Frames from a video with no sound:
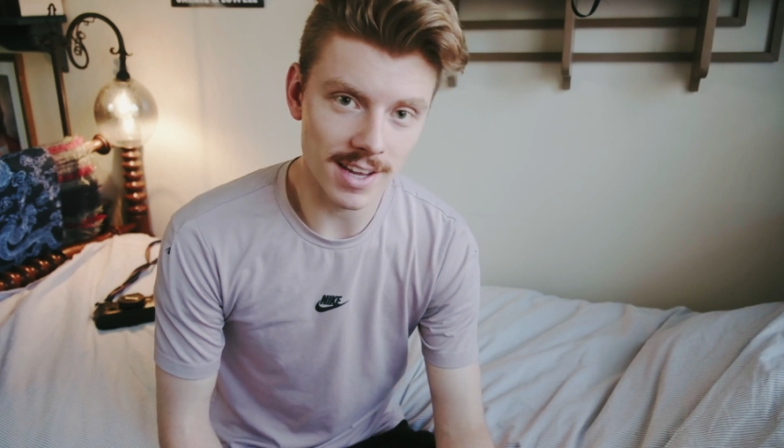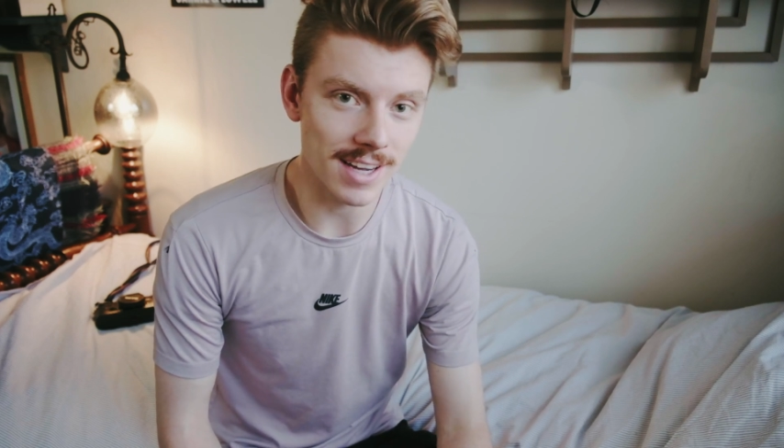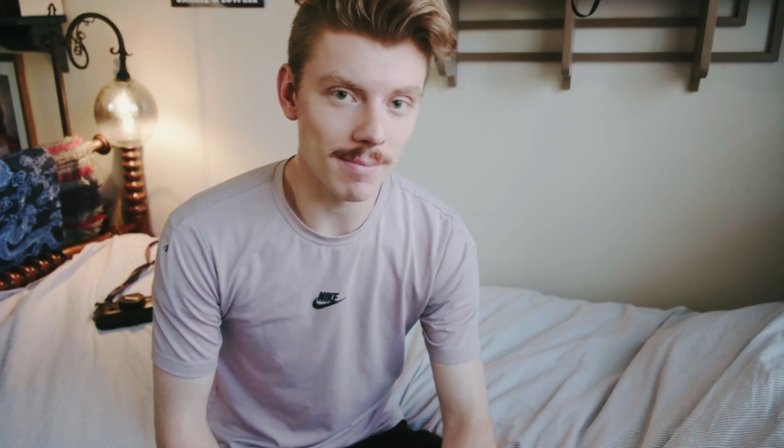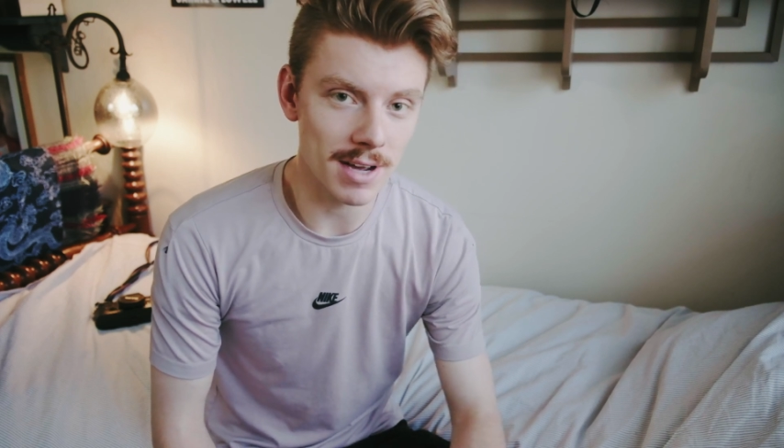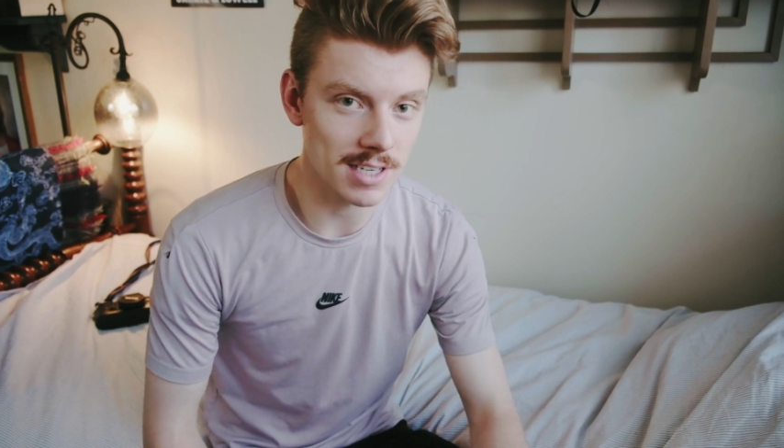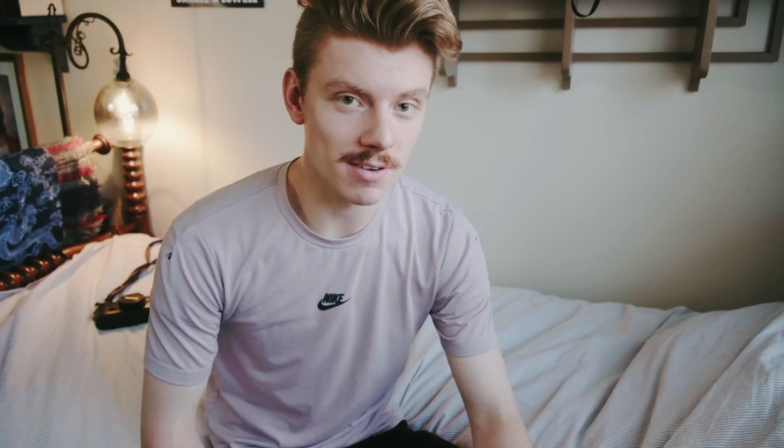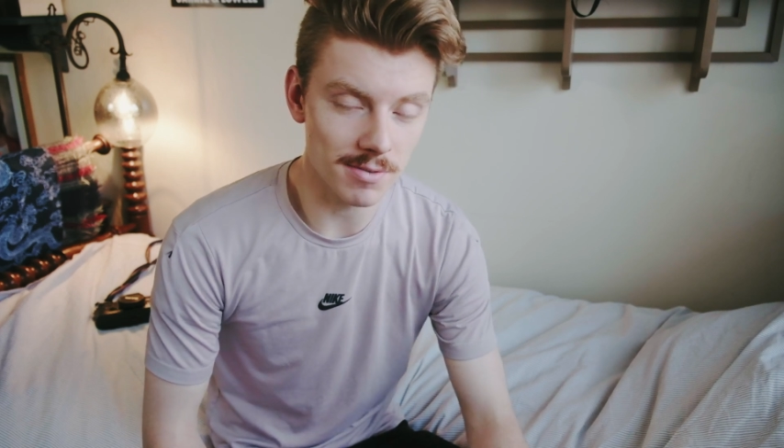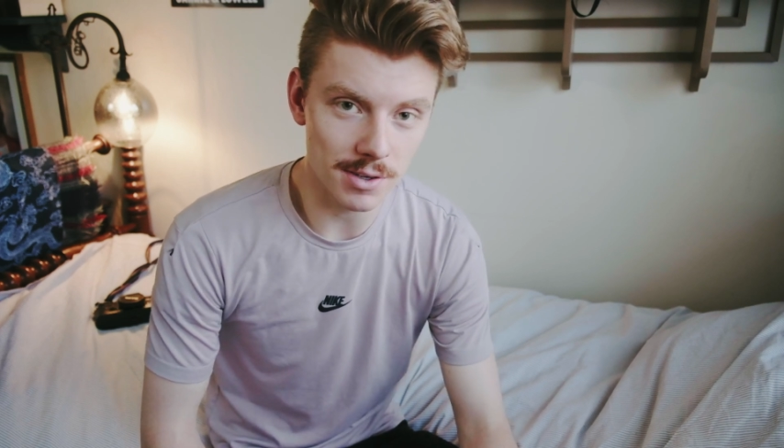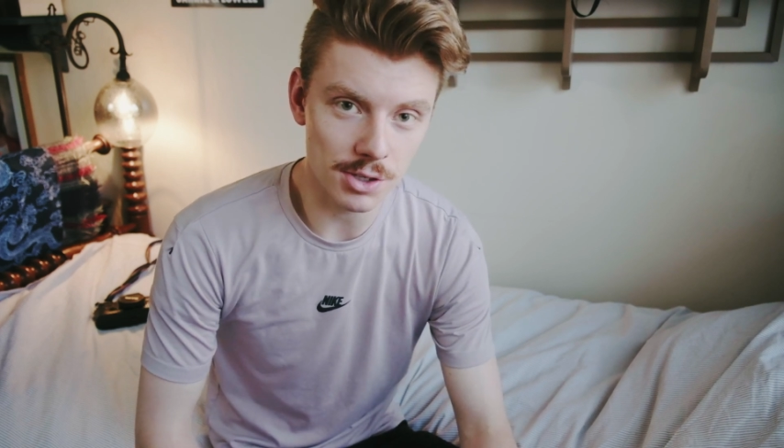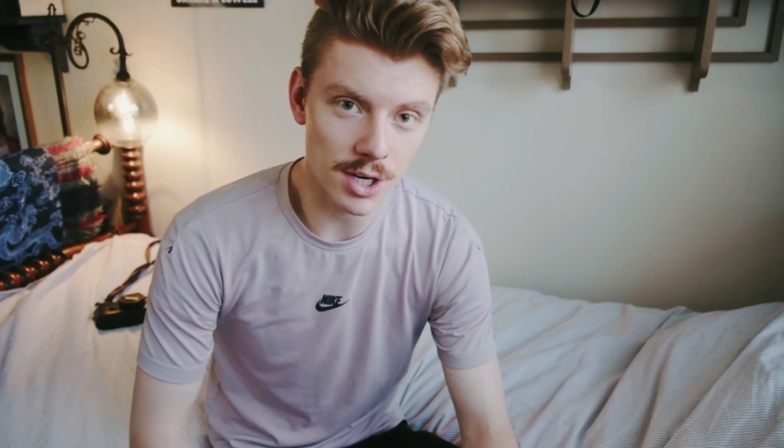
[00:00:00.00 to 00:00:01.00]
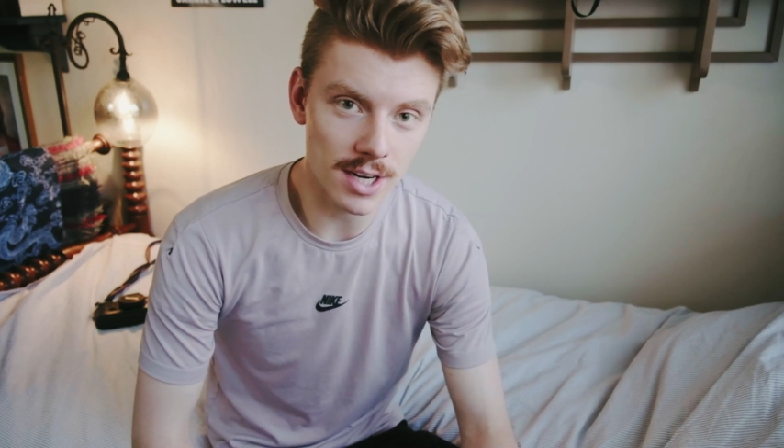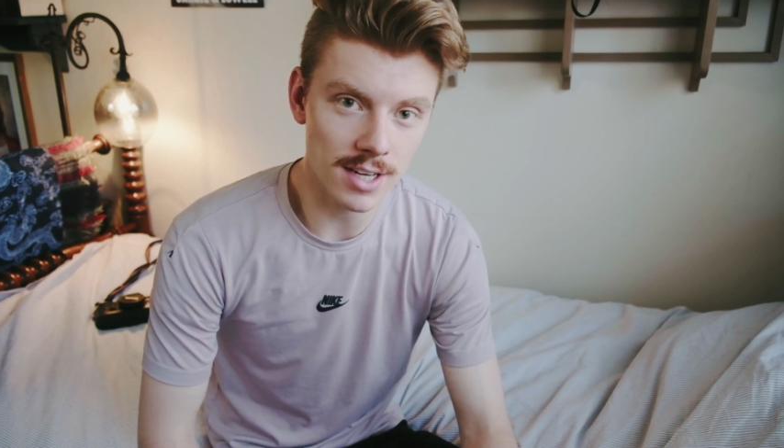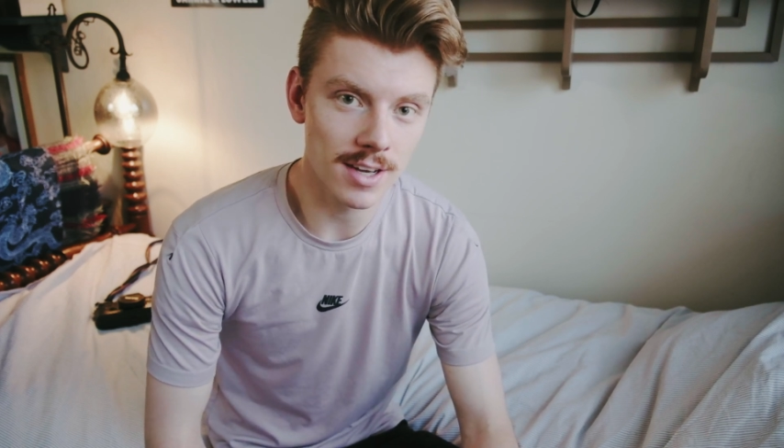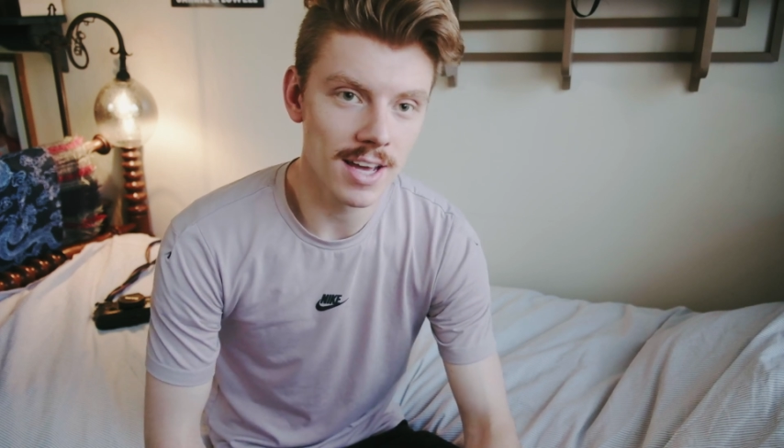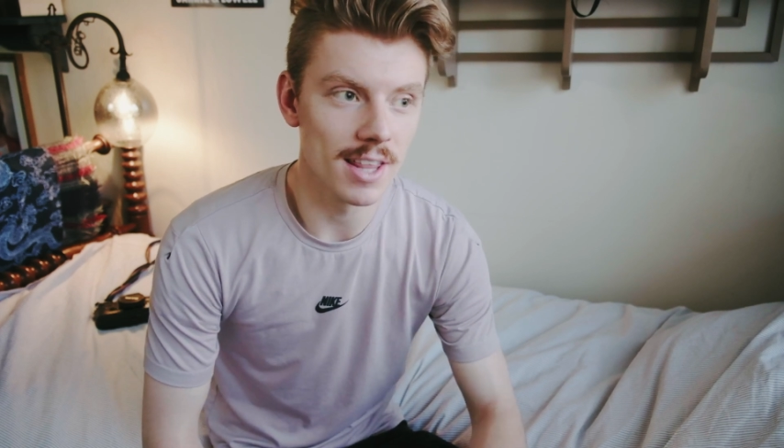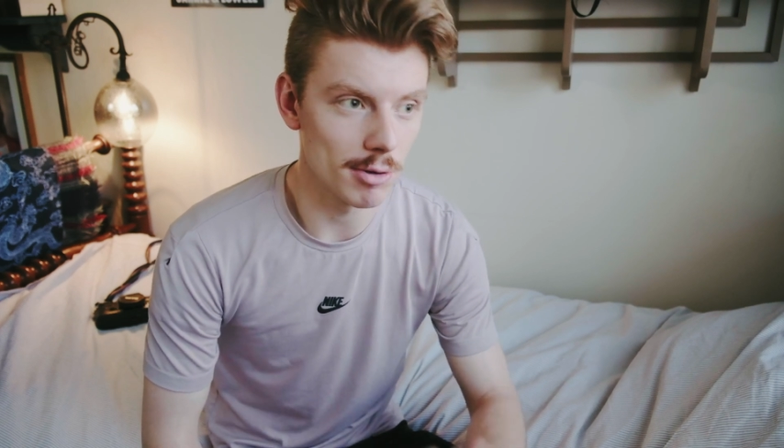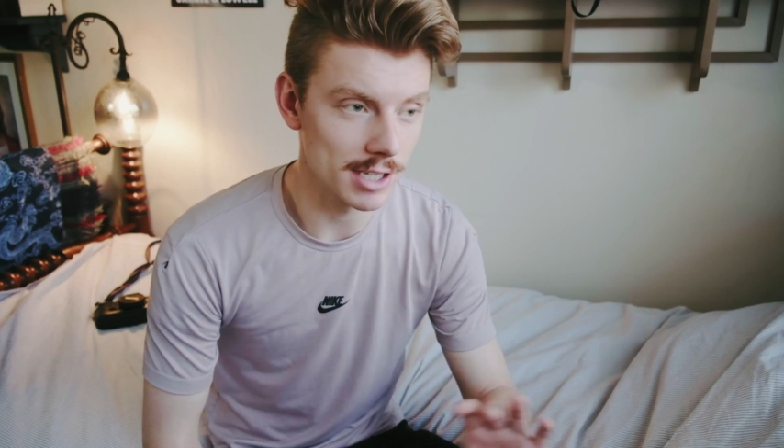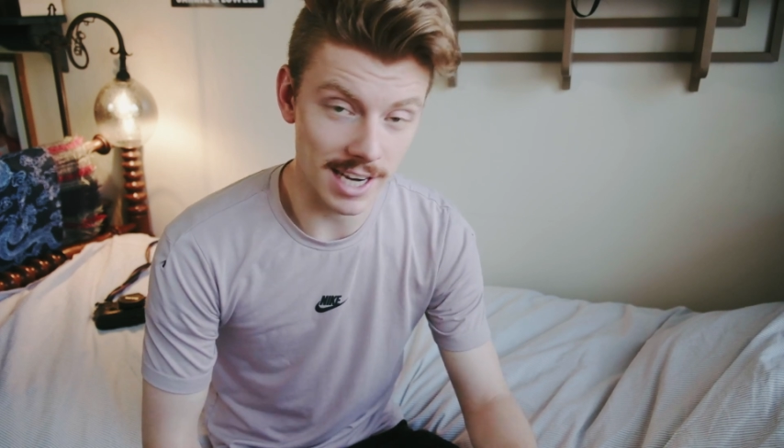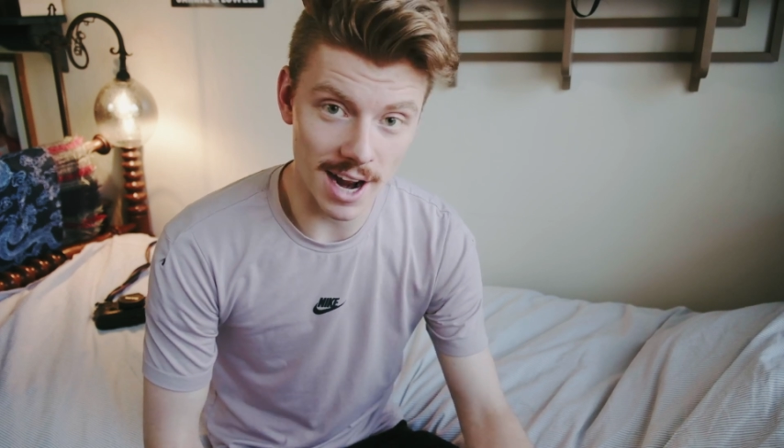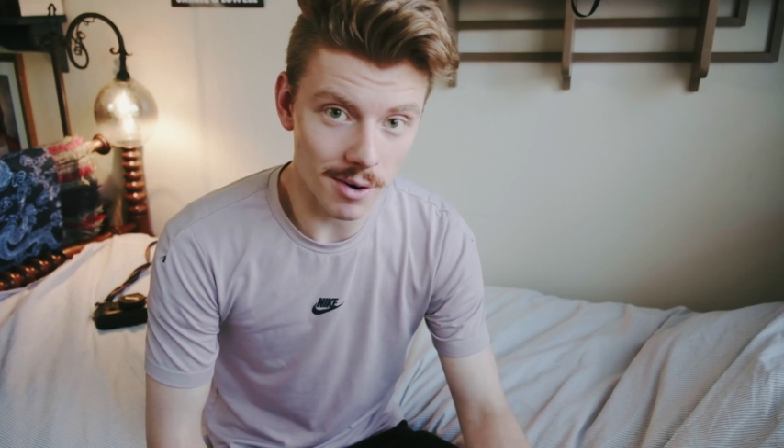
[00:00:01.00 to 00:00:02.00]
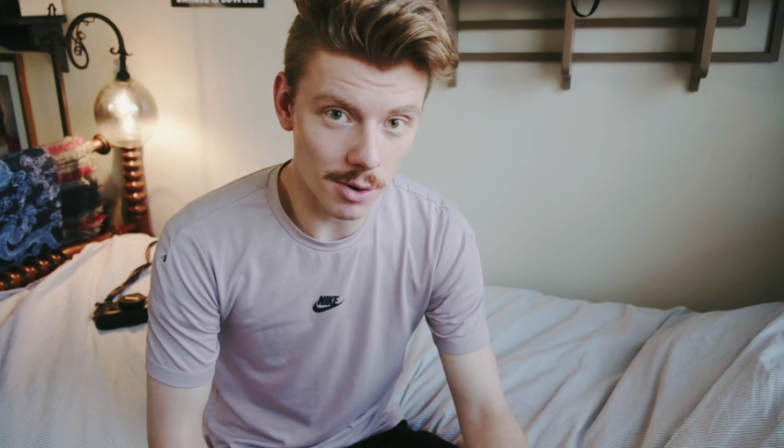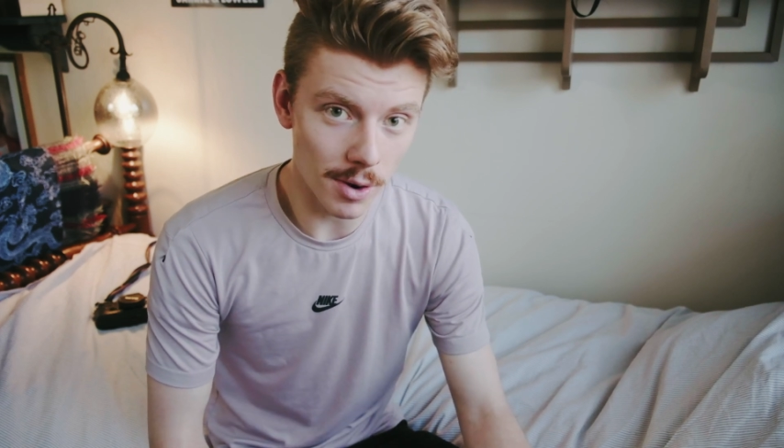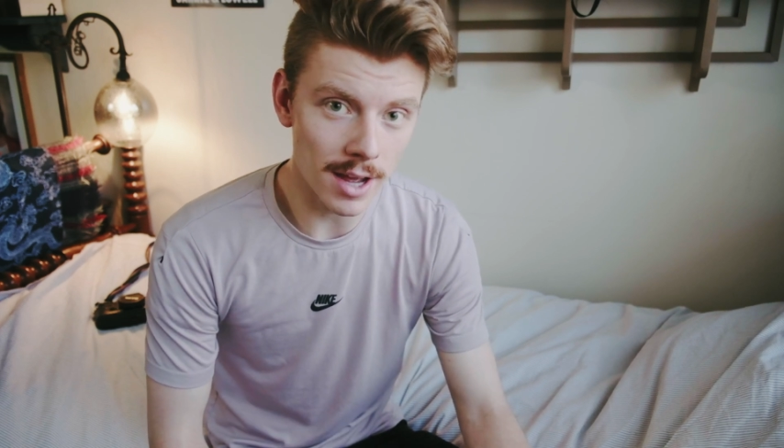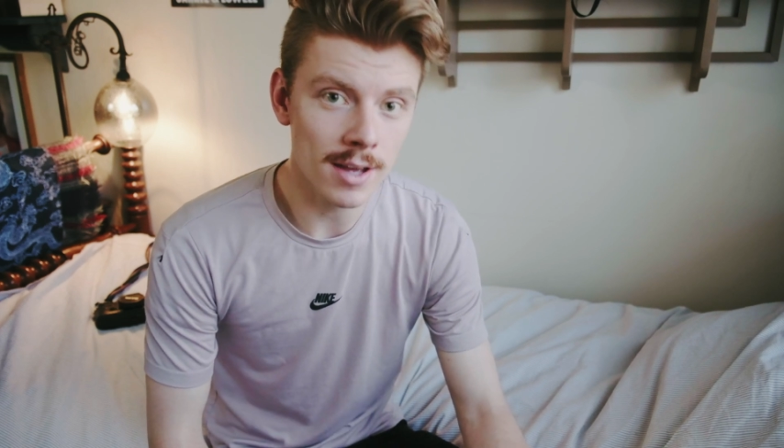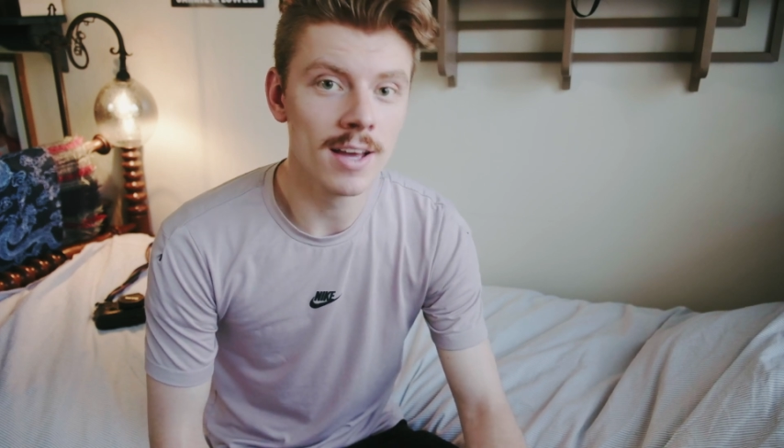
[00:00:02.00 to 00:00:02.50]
like a Mexican food truck that was like an hour away.